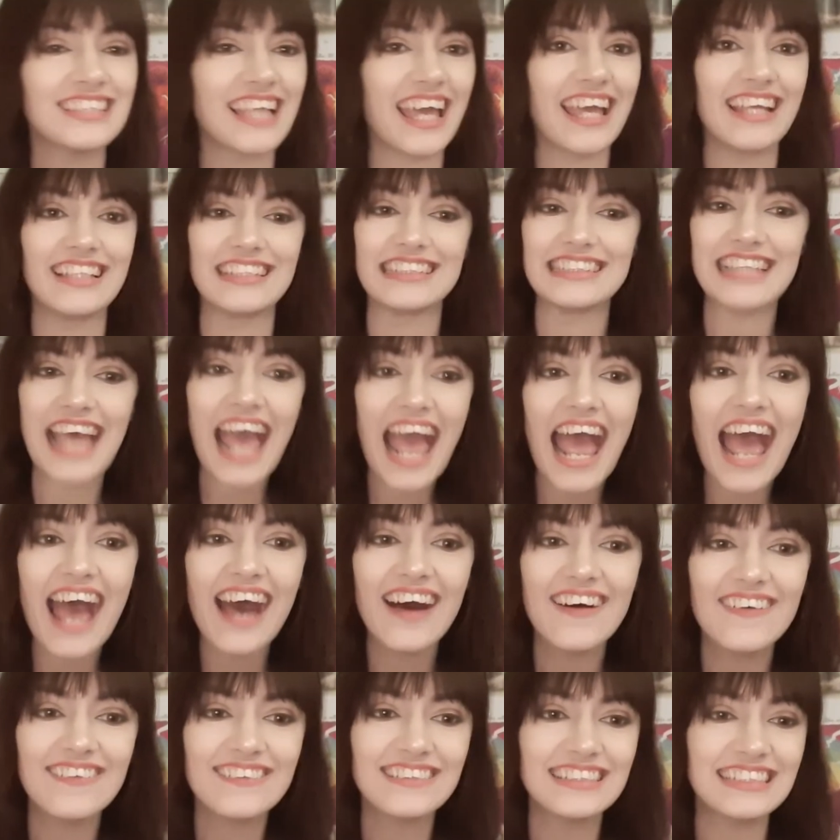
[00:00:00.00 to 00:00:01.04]
and
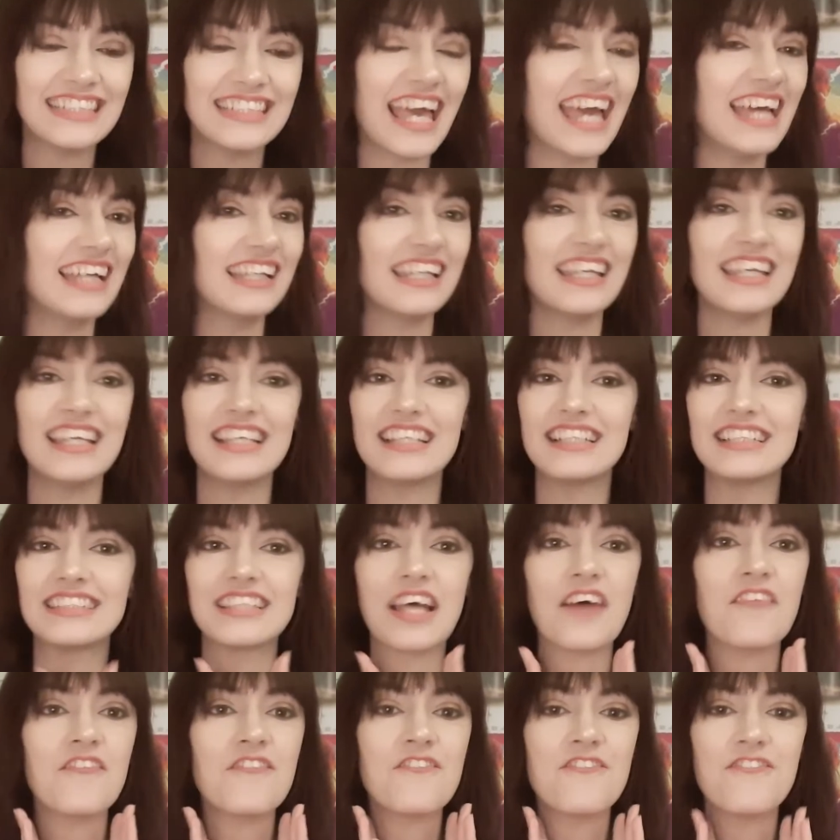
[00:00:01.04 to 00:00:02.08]
towns and is
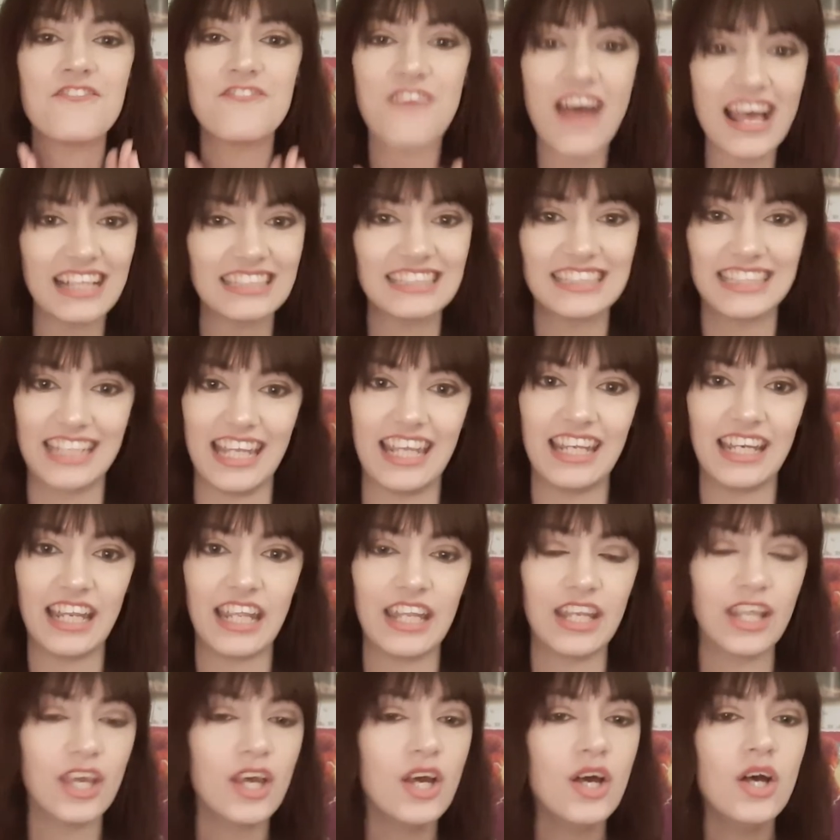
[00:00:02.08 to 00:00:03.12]

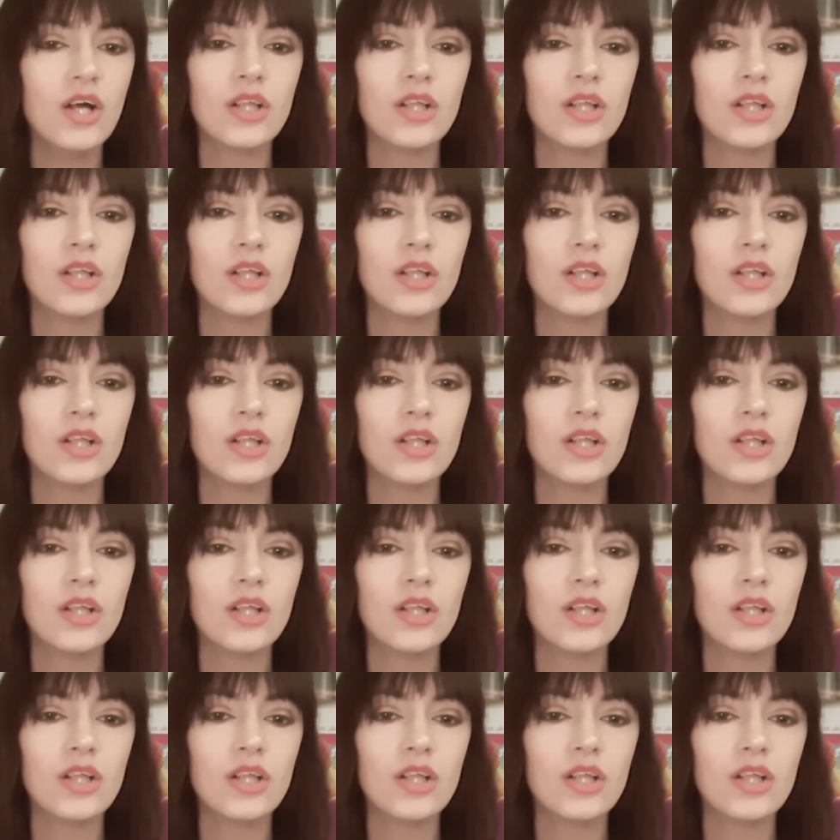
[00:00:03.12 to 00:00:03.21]
fascinated.